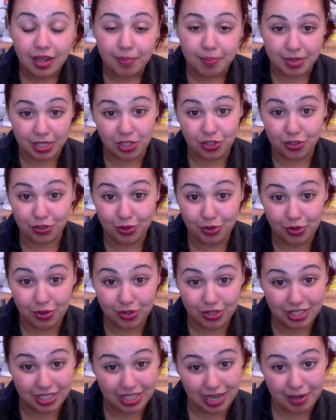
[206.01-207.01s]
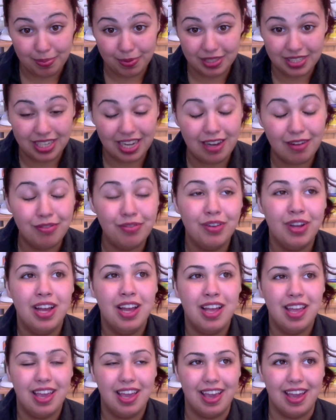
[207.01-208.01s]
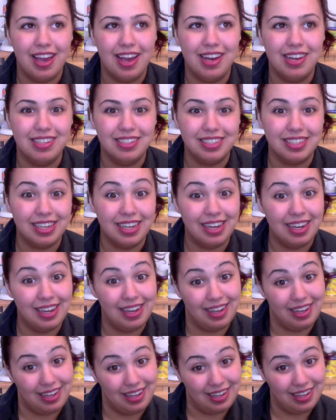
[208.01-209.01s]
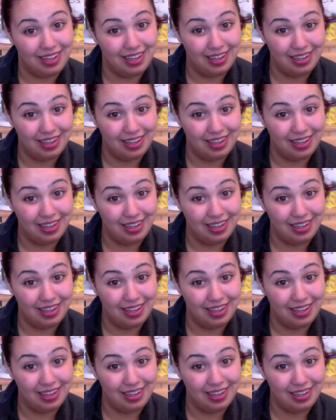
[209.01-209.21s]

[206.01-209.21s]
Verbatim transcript: Mr. Noodles type of stuff. And, uh,